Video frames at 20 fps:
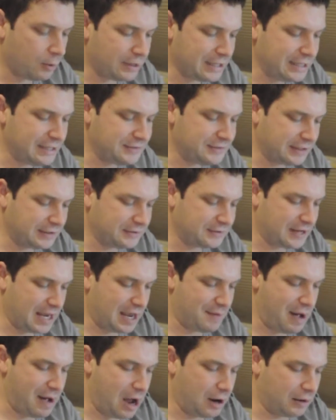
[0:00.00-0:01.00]
you know, when E-Cigs
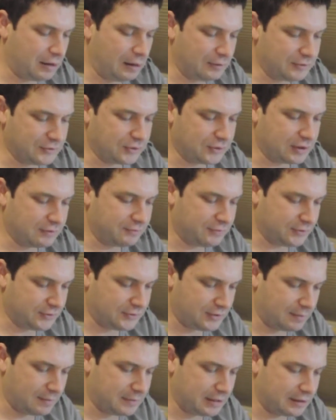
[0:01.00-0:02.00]
came out, I was looking
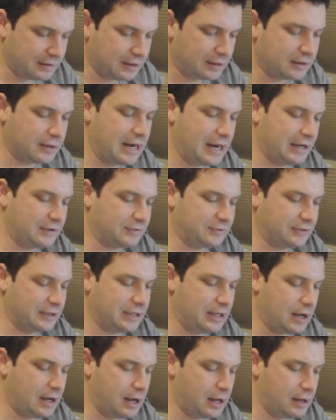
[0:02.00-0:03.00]
for something that could
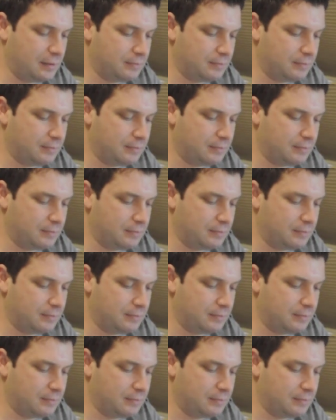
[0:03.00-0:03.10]
actually